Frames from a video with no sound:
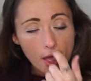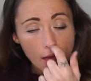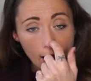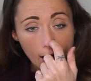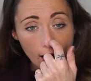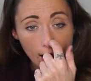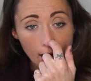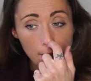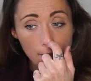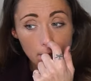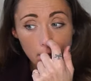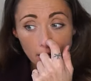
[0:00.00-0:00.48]

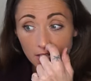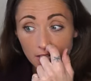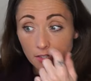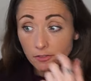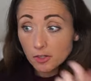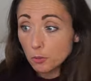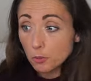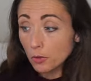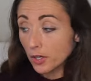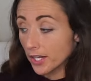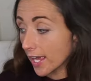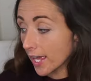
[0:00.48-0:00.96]
And if
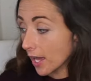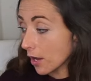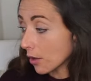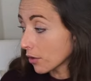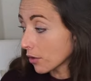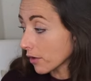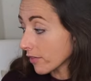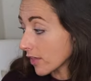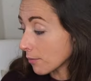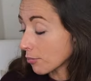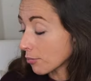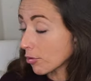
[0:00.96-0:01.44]
you want to get hold
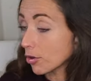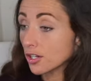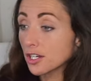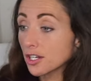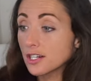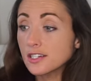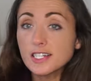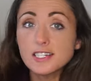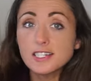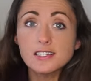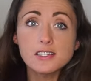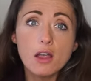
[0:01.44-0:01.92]
of that
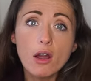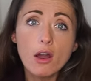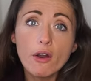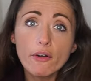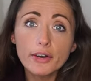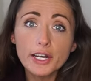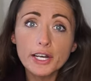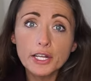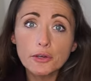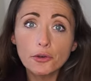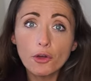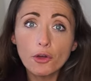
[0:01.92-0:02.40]
product, it's
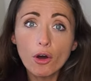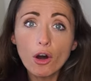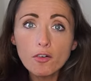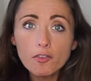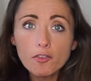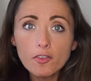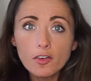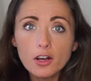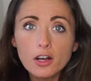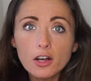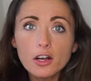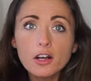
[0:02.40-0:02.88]
currently on
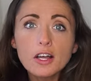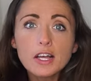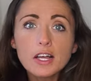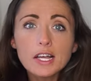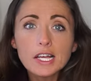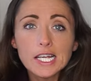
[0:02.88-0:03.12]
offer